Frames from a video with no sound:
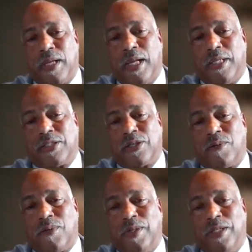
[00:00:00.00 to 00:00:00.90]
And so
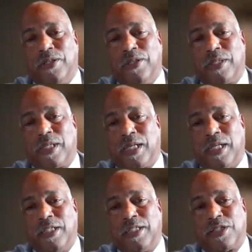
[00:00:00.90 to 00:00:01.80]
when we do an
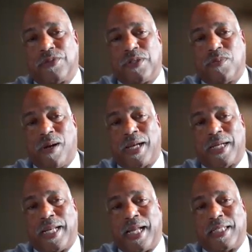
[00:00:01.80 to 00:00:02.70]
industry SWOT
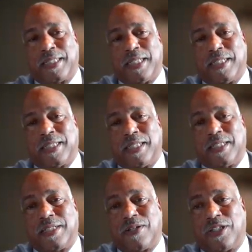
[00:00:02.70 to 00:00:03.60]
analysis, this
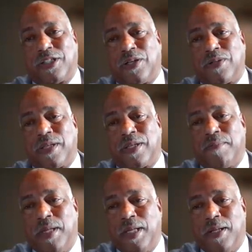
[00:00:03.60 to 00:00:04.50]
is going to show them
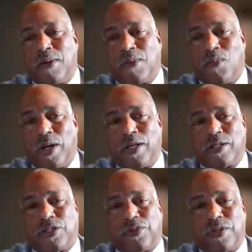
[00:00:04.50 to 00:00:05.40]
where the
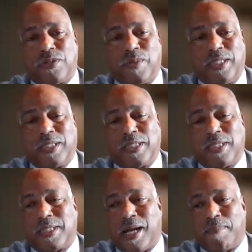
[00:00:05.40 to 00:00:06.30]
strengths,
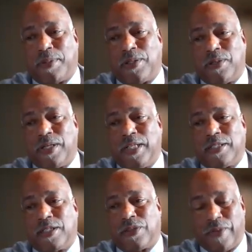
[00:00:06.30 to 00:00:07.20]
weaknesses, and
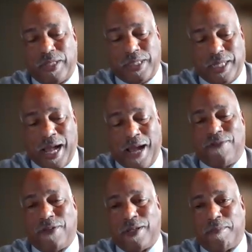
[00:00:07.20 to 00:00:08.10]
opportunities and threats lie
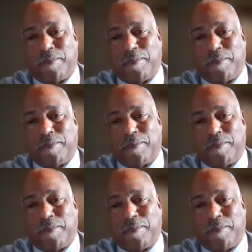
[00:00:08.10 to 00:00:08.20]
for their